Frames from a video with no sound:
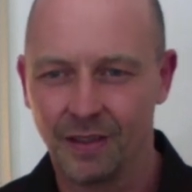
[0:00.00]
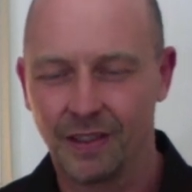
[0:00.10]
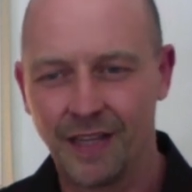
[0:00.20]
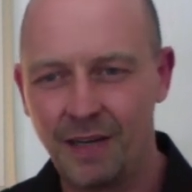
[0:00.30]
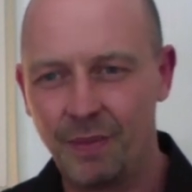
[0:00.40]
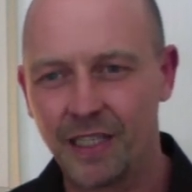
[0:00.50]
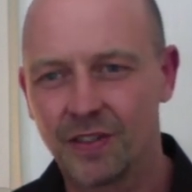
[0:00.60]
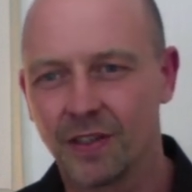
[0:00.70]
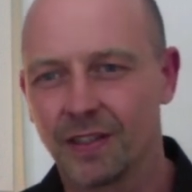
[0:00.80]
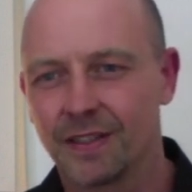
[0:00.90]
And that makes
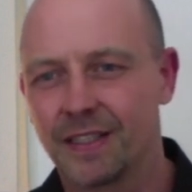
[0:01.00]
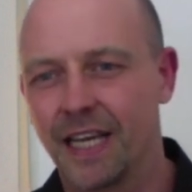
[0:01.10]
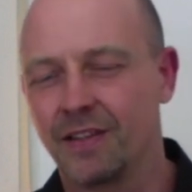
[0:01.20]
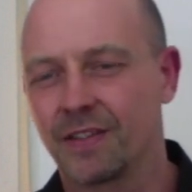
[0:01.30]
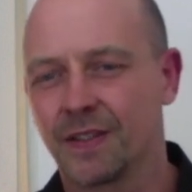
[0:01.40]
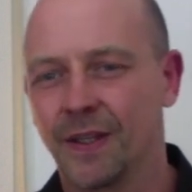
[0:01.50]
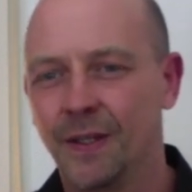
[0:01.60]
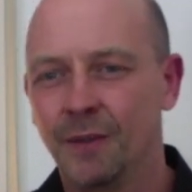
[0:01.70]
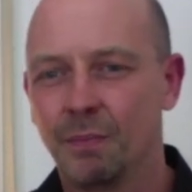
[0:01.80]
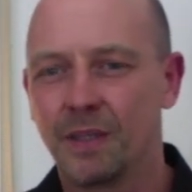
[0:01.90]
total sense
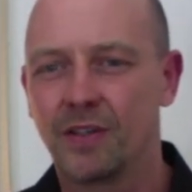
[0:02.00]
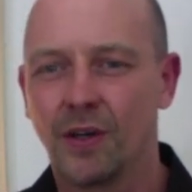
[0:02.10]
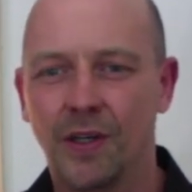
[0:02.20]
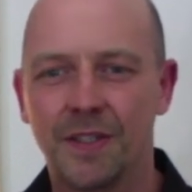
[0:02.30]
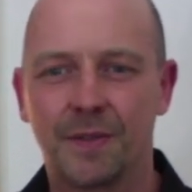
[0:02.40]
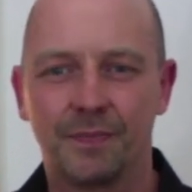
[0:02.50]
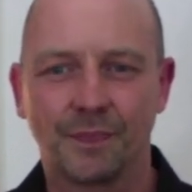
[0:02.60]
because